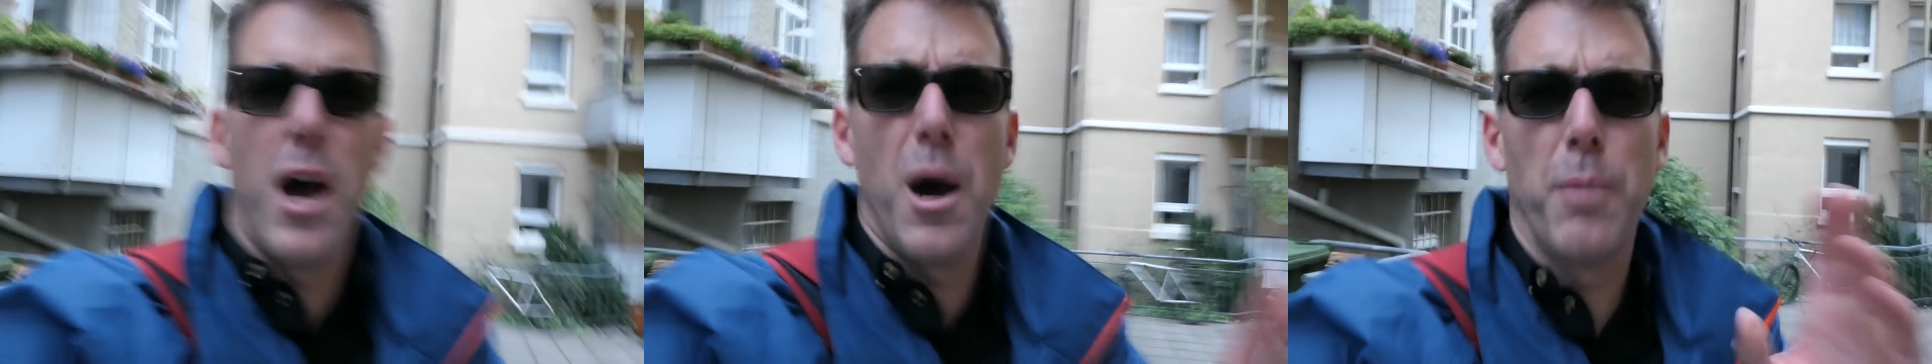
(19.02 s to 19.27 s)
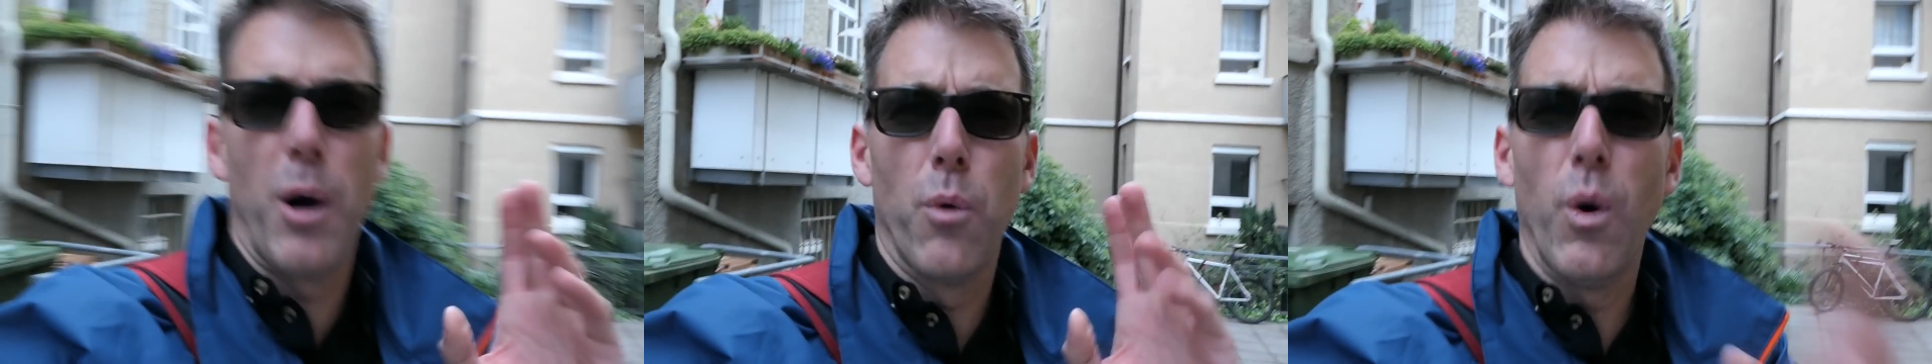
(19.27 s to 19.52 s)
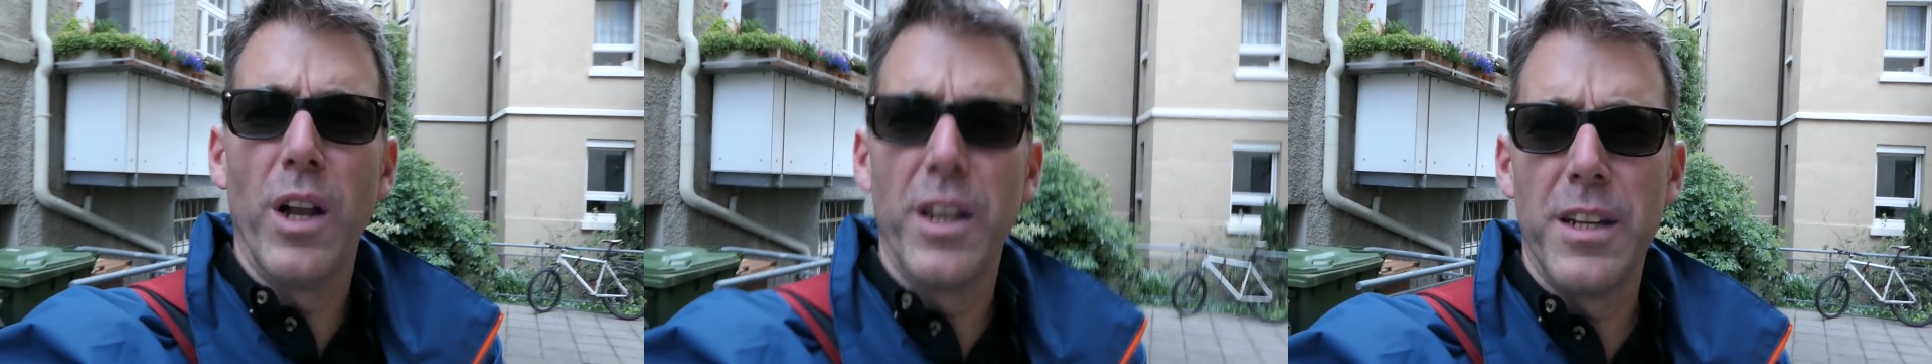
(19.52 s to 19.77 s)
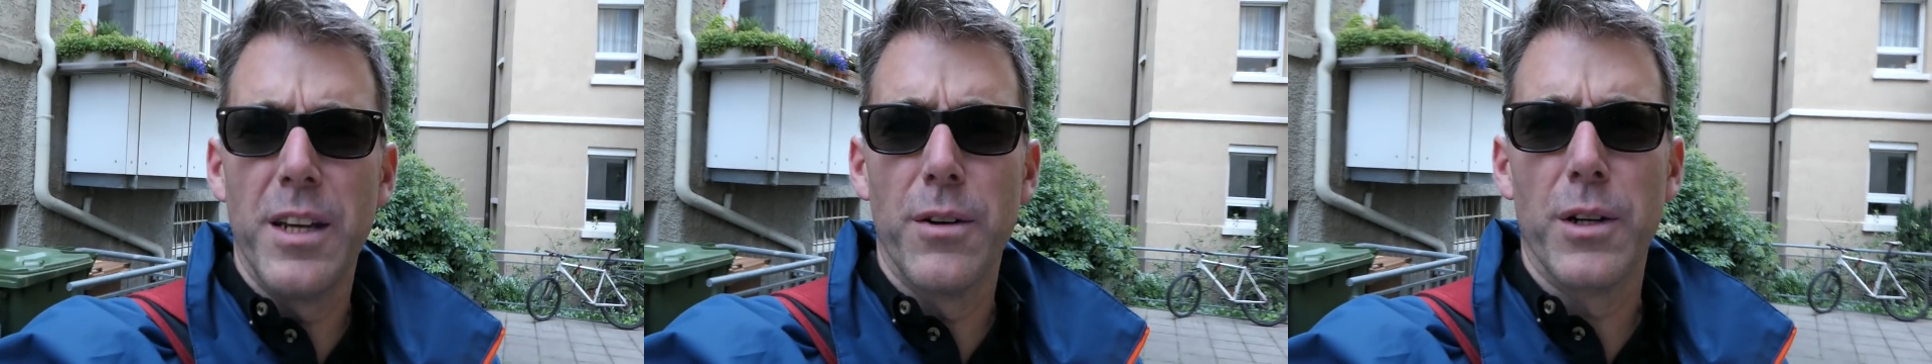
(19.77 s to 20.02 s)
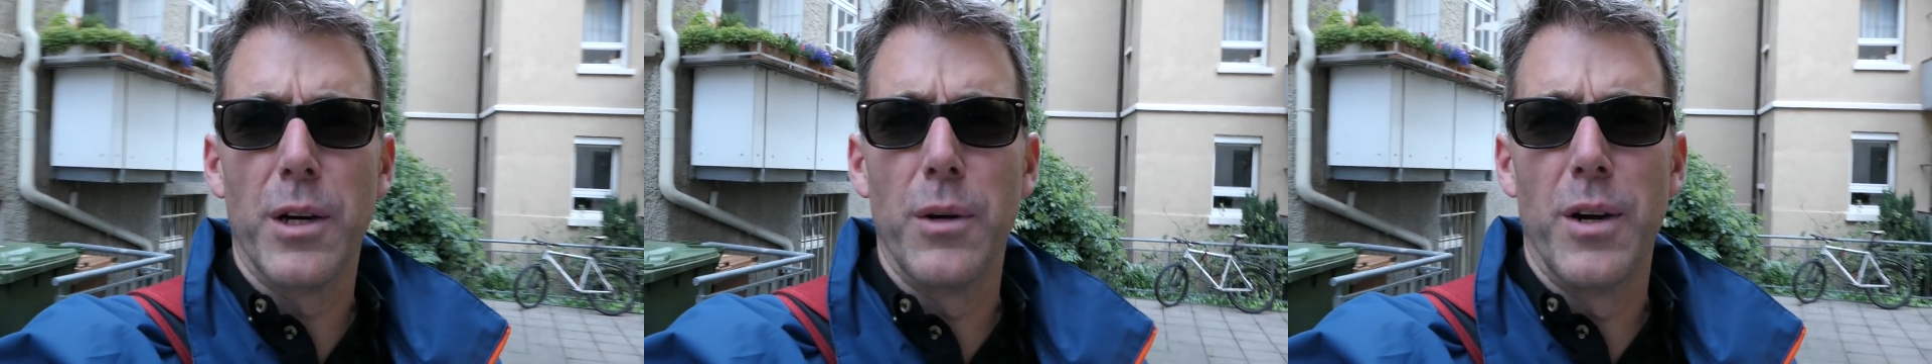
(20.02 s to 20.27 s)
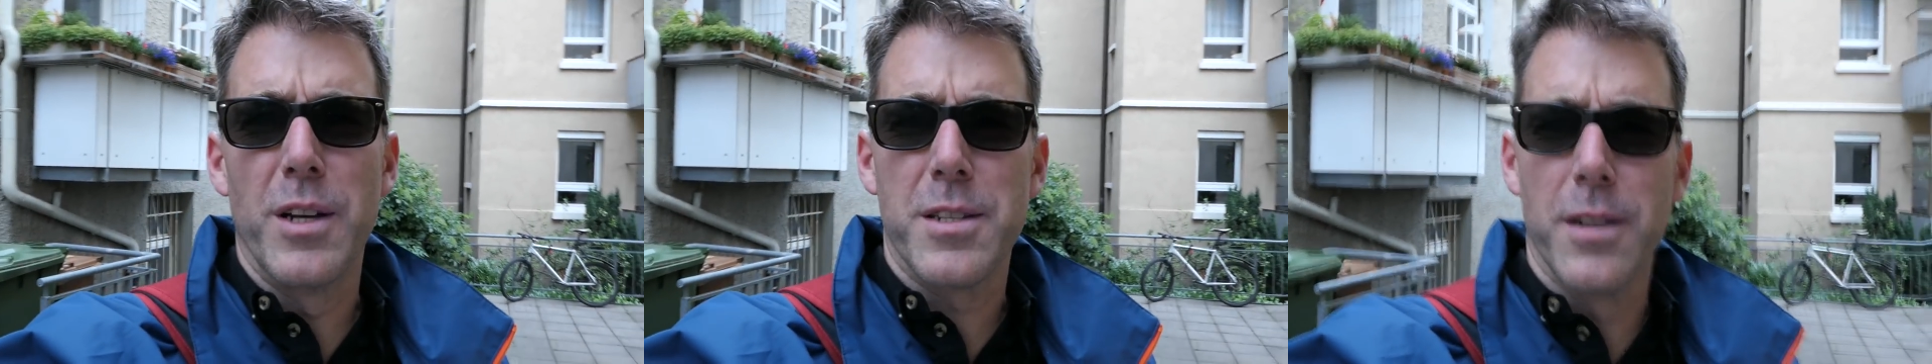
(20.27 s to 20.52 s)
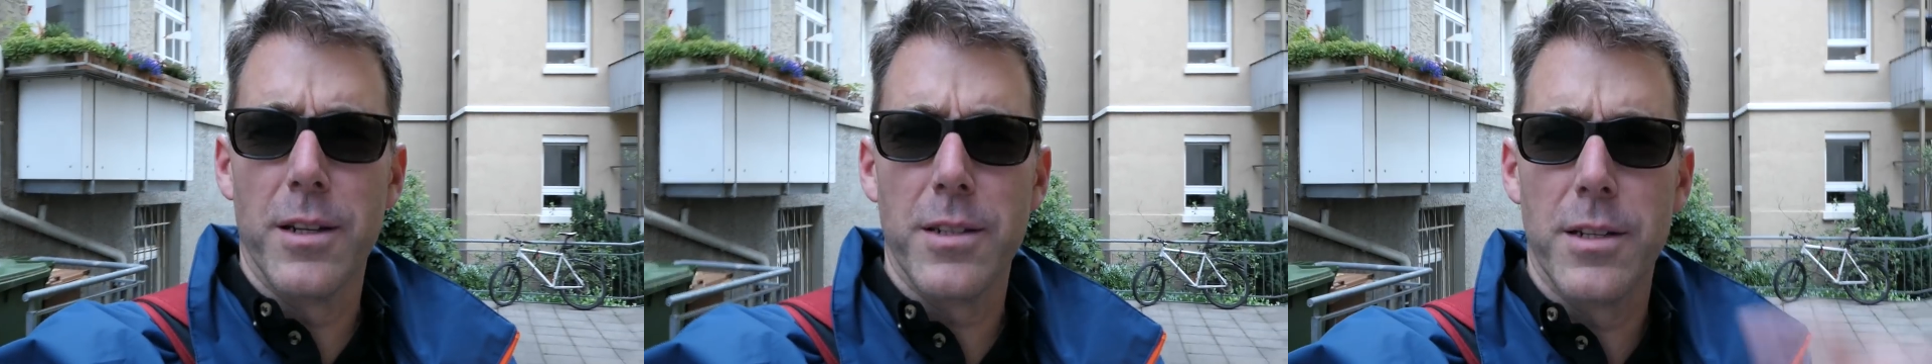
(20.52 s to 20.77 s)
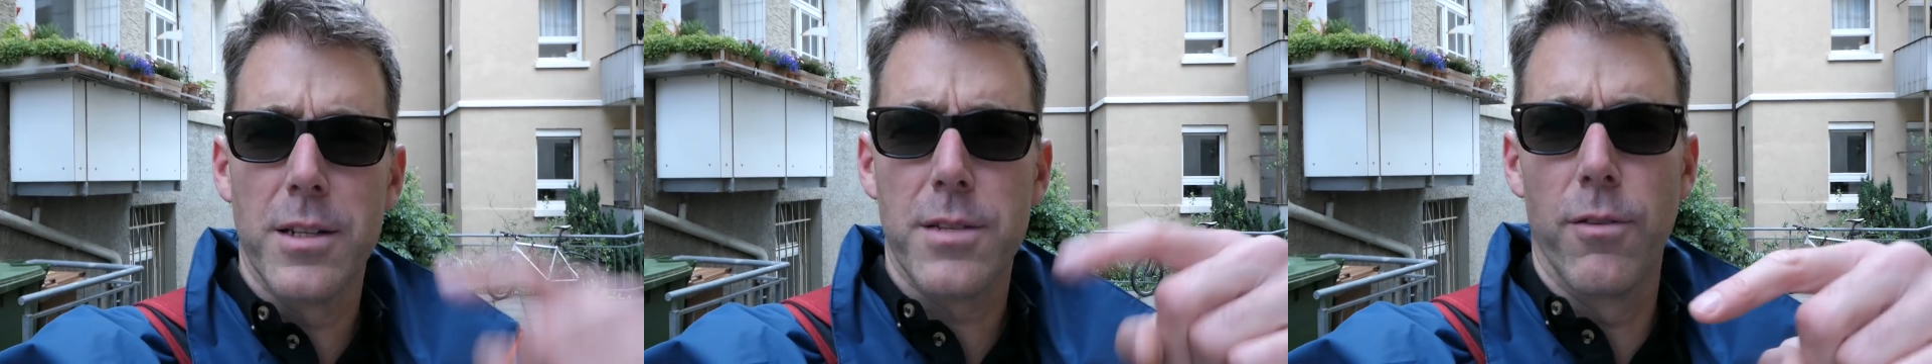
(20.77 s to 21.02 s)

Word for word: About one year ago I started this